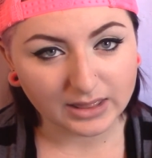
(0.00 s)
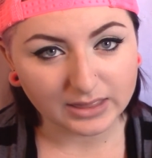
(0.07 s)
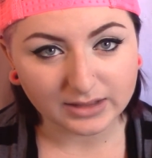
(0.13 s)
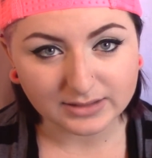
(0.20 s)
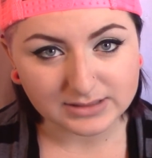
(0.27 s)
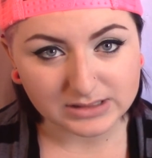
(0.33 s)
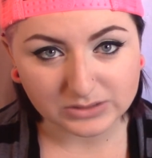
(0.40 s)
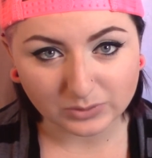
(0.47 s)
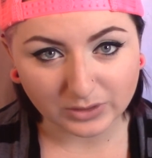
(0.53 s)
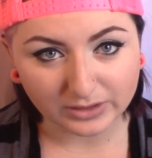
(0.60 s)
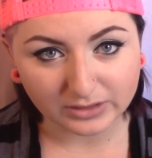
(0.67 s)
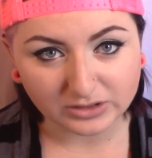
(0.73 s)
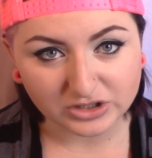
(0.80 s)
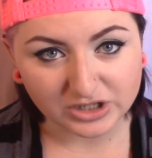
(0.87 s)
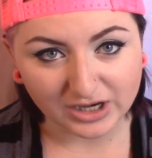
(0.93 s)
This is where
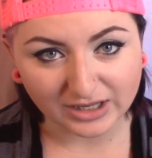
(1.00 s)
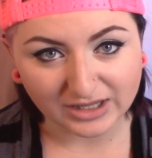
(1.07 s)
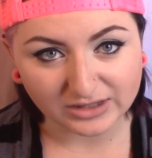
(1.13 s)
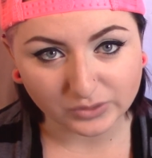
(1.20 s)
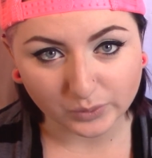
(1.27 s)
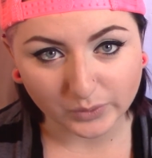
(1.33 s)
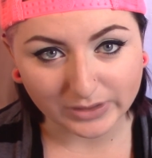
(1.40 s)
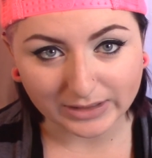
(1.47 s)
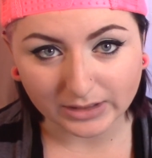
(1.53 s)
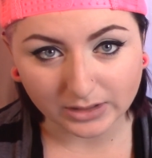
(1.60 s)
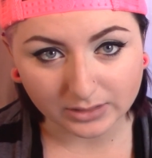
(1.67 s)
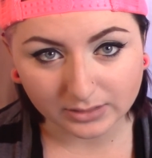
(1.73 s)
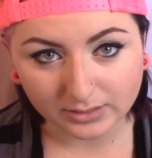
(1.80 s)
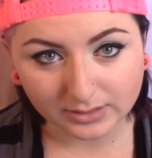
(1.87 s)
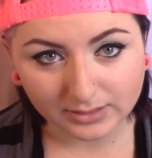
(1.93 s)
shit gets
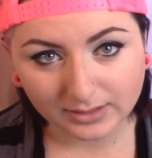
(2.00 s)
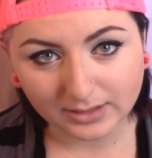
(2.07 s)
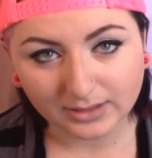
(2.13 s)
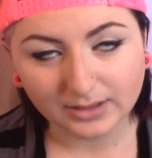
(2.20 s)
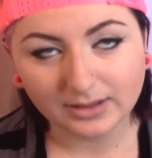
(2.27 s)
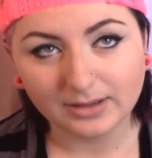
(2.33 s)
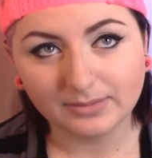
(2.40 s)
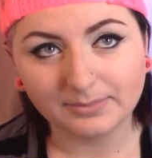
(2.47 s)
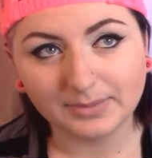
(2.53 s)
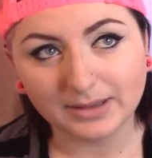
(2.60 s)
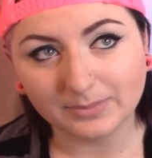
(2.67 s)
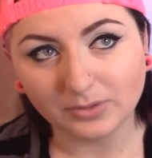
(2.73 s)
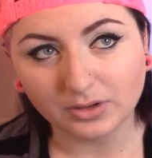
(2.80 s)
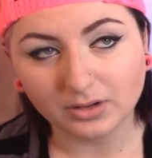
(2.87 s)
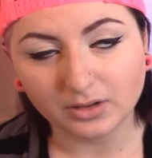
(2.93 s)
real.
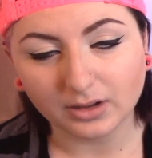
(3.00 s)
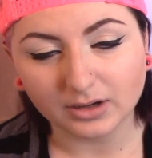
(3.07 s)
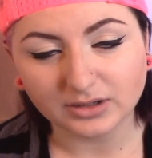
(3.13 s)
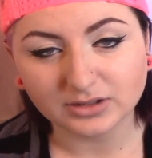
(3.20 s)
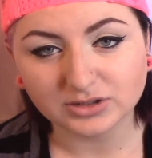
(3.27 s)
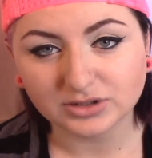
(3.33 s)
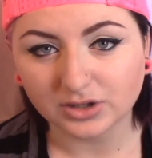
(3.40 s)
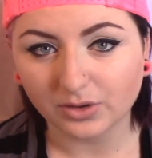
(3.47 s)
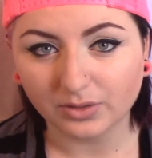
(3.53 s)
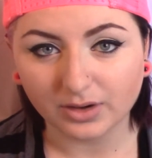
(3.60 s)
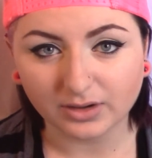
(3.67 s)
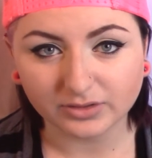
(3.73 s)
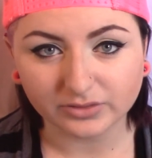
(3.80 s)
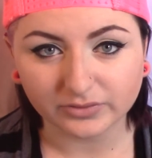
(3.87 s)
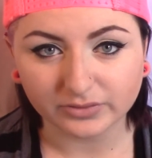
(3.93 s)
People are so
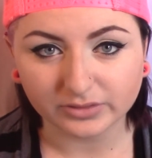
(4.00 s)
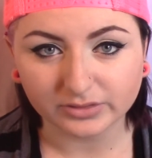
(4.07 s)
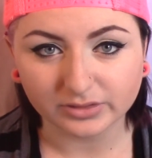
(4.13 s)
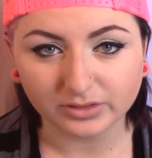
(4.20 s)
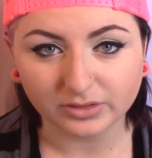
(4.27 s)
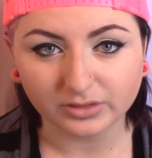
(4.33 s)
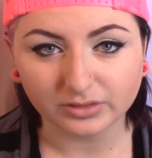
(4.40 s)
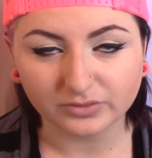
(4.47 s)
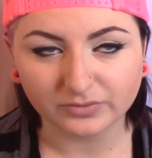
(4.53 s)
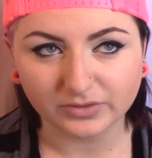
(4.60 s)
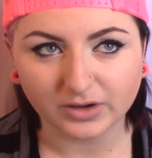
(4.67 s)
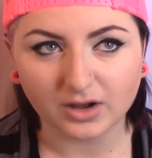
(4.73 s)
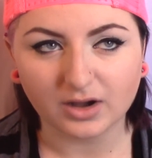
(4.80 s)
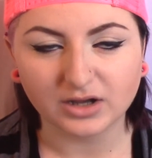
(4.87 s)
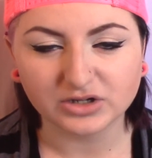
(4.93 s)

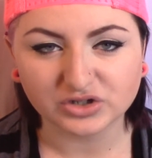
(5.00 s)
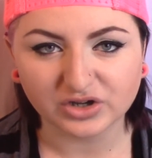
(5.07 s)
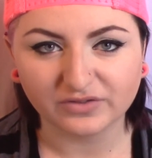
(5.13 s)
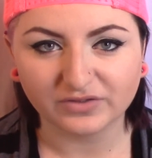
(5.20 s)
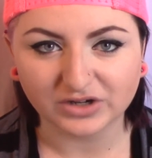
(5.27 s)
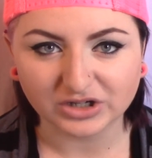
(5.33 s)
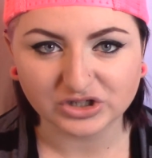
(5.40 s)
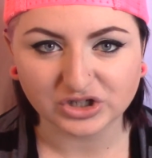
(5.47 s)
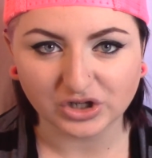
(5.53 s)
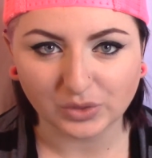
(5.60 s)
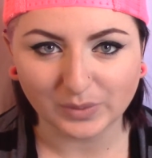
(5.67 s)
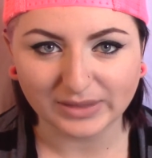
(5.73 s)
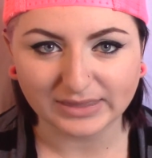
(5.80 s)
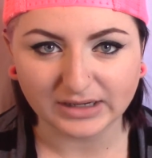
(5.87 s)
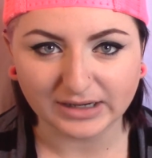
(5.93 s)
controversial
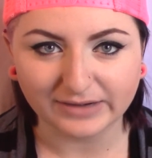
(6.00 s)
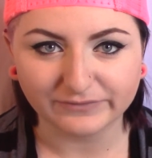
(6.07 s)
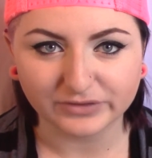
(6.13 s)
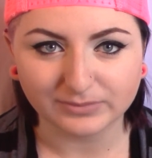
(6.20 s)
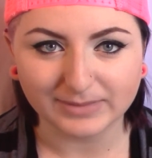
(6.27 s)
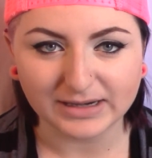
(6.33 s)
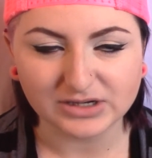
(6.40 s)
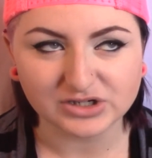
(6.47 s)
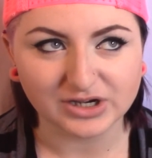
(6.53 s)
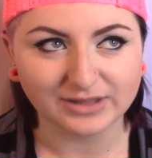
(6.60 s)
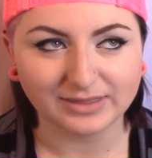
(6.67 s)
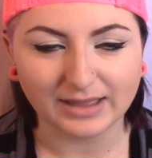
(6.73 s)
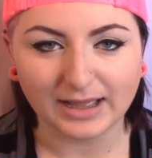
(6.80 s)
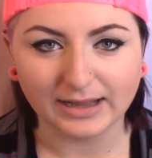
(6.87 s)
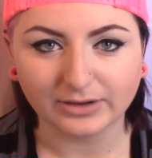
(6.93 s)
with their information
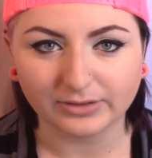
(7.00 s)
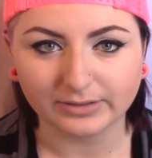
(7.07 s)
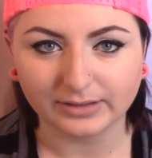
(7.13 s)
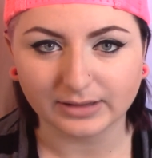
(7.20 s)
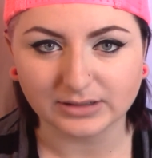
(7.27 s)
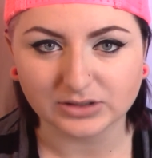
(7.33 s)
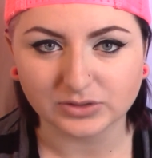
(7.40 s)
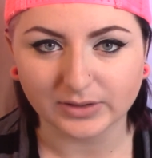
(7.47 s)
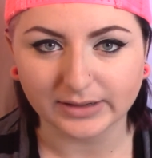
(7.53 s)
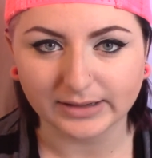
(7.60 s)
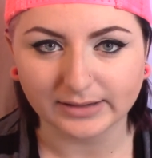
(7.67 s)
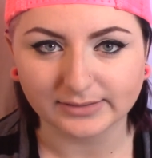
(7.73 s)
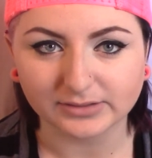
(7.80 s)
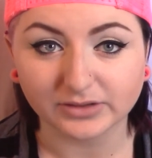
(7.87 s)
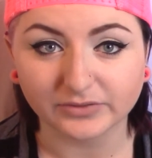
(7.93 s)
that I couldn't get a straight
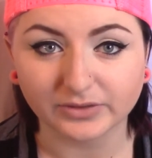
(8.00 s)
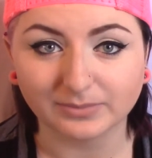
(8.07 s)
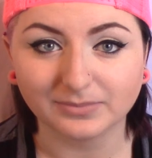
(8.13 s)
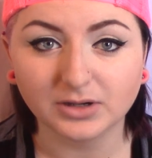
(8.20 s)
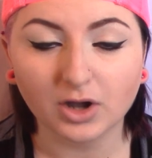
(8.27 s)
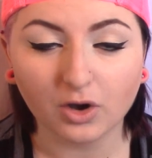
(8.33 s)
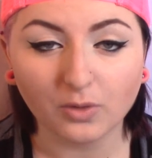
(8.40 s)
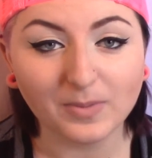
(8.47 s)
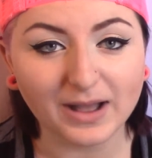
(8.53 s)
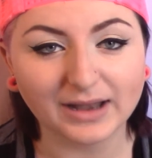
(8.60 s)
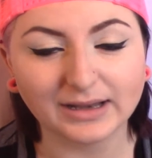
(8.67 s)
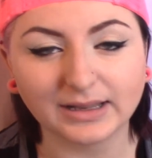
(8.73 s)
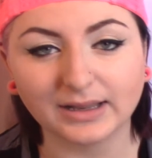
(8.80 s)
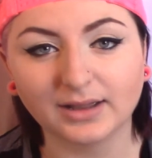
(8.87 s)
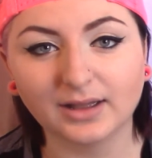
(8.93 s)
answer from
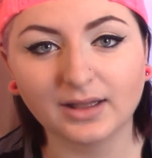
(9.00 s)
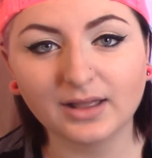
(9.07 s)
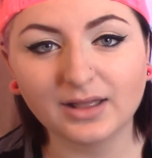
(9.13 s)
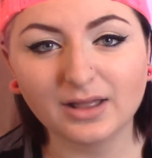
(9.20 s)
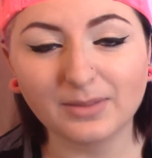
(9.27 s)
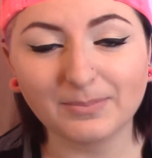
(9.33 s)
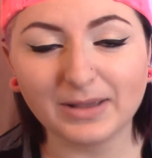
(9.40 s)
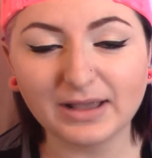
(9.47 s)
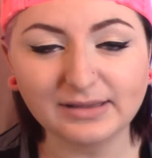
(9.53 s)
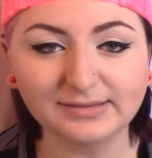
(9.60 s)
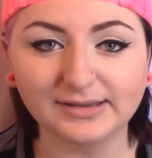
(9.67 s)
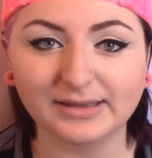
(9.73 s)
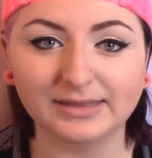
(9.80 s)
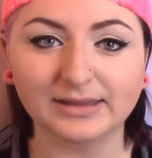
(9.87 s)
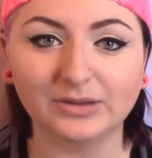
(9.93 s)
nobody.
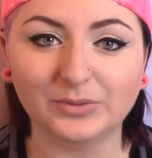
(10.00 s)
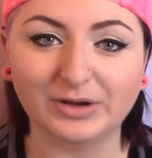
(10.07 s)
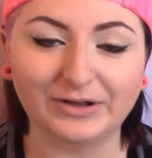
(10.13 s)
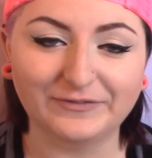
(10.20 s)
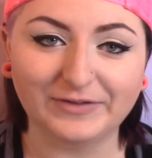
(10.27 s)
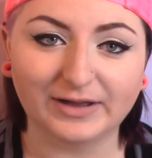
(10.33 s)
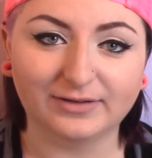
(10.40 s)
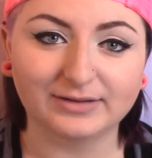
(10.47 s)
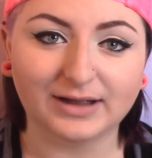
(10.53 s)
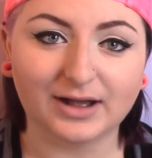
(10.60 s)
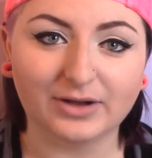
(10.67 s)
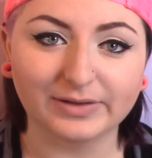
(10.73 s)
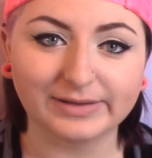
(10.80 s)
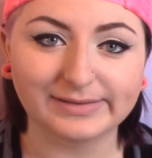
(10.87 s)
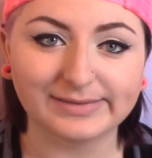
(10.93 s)
Basically, what I found
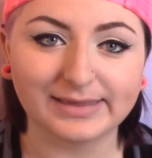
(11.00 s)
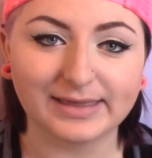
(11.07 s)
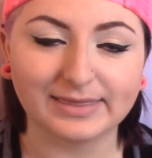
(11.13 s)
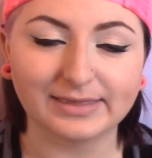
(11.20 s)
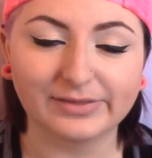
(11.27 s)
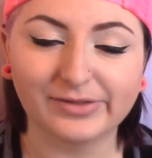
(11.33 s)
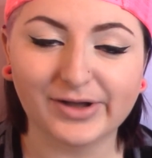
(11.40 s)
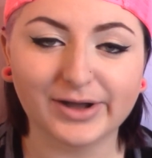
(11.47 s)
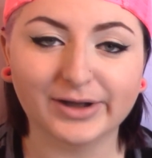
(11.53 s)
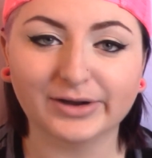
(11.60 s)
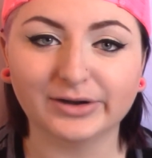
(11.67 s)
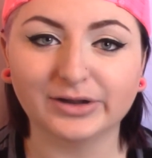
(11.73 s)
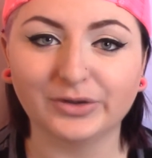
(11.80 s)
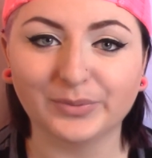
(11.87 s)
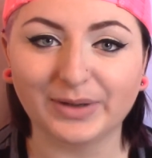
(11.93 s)
out is that the longer
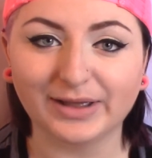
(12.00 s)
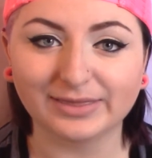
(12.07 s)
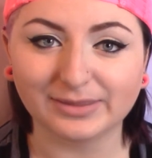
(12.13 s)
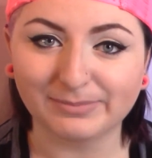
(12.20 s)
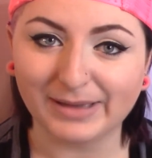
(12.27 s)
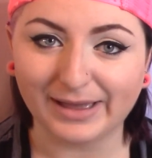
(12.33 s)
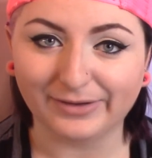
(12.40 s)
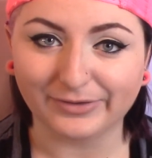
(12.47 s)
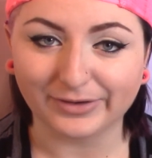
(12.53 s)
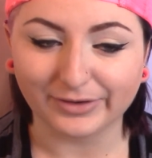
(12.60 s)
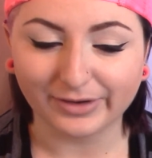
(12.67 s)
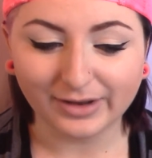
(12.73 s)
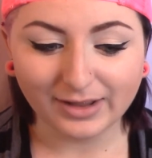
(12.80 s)
you wait, the better.